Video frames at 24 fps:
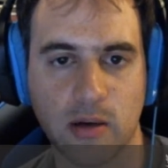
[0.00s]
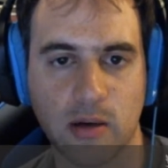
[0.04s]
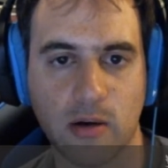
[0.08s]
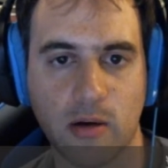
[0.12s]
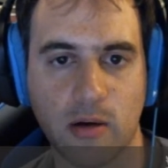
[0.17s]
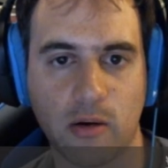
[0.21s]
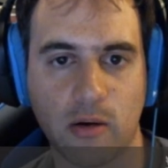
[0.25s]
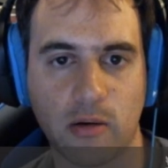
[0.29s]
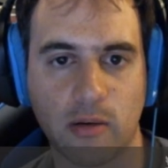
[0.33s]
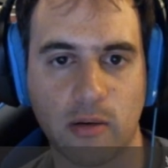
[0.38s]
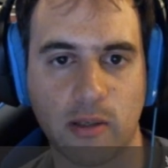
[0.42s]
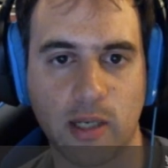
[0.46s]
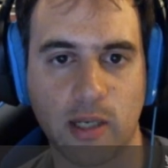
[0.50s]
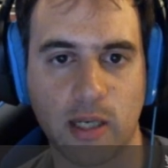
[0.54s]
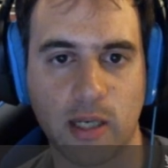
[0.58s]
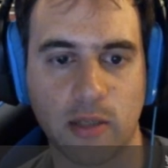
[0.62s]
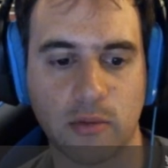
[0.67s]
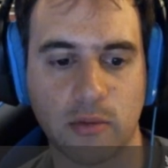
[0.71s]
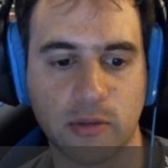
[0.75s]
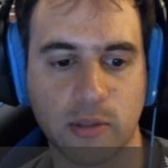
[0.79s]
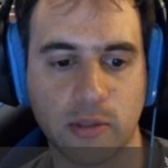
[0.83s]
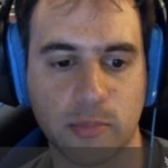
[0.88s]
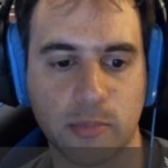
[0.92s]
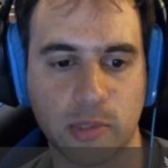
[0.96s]
Oh, I
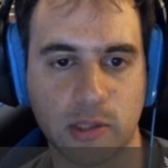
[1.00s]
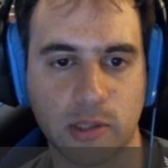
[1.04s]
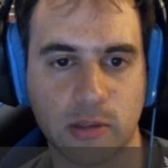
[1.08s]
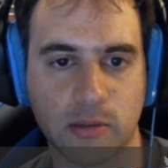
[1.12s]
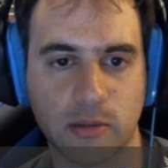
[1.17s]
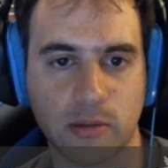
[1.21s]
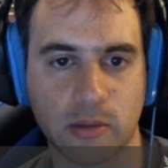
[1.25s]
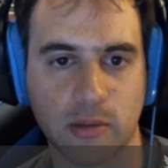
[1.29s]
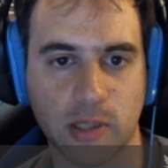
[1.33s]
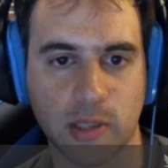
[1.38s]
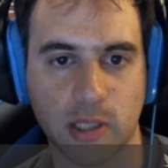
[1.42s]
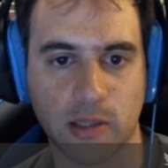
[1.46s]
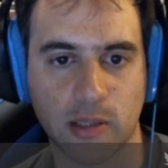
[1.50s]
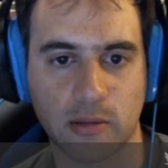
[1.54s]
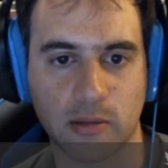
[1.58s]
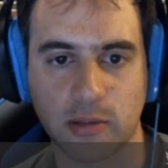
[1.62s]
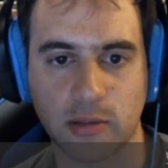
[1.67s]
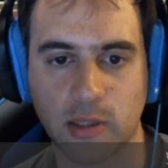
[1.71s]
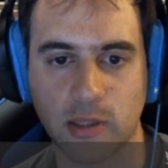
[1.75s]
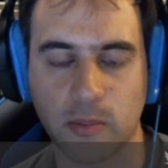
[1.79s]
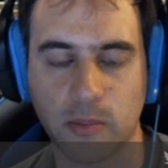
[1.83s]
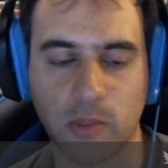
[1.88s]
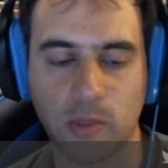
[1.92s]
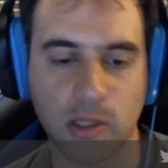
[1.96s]
lose a piece. Okay,
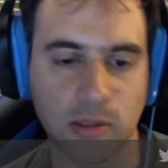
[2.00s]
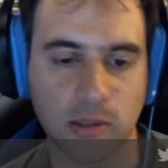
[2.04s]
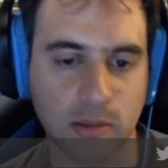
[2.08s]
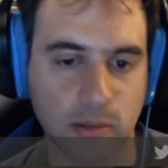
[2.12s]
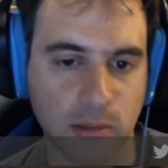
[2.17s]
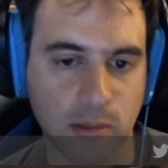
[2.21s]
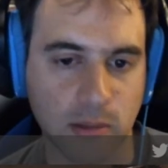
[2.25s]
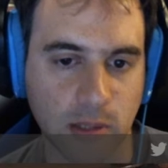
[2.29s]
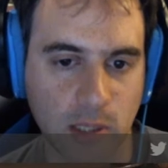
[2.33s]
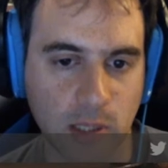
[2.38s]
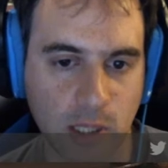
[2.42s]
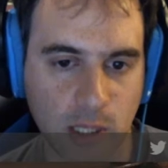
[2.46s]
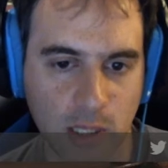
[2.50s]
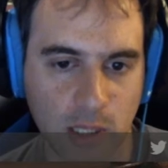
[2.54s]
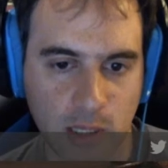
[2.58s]
so that wasn't